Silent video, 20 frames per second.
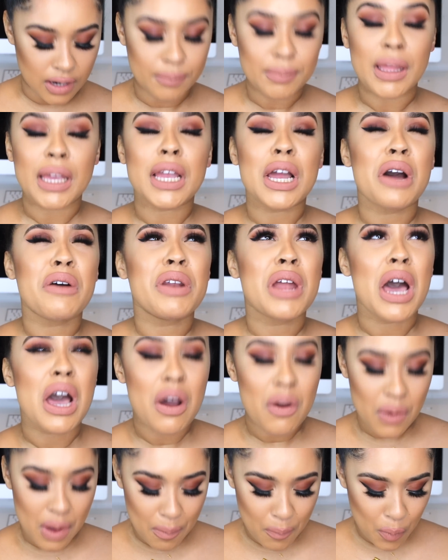I'm like, oh
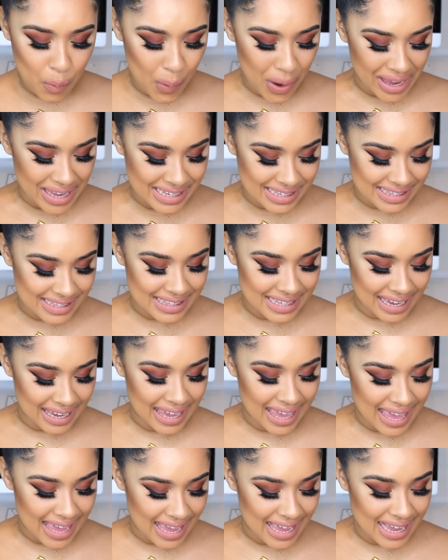no, I'm wasting
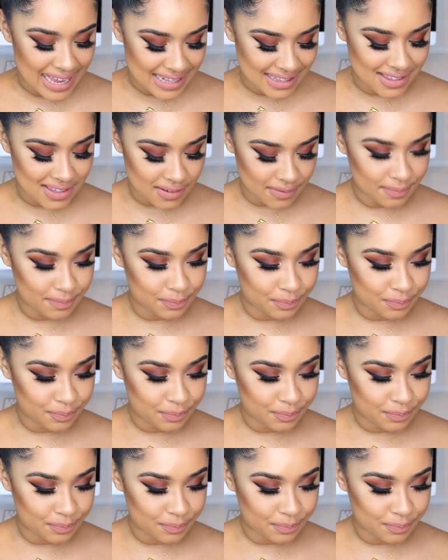it.